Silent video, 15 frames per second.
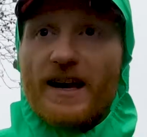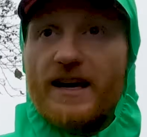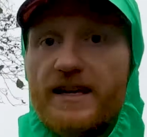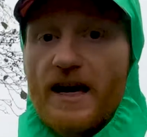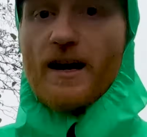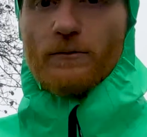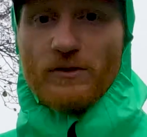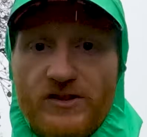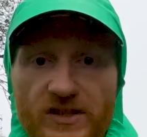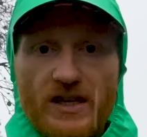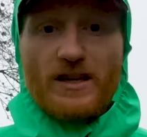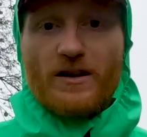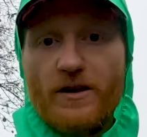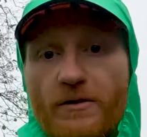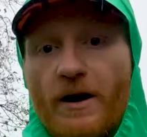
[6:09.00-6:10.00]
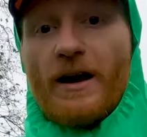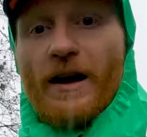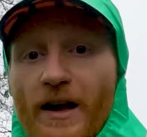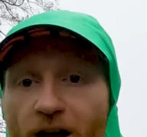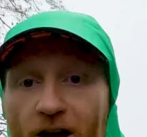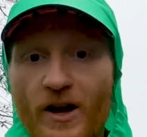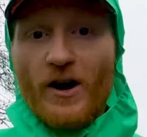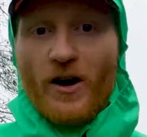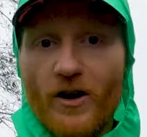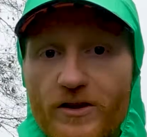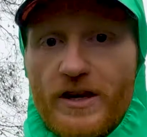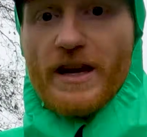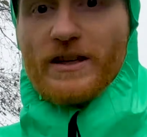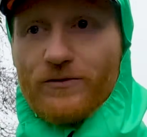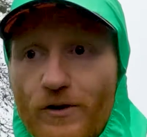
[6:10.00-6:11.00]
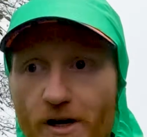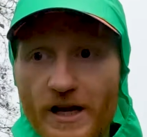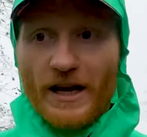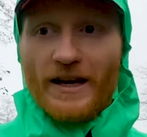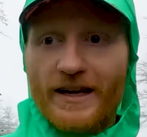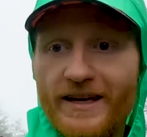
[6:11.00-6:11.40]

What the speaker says: and I will see you on the next run.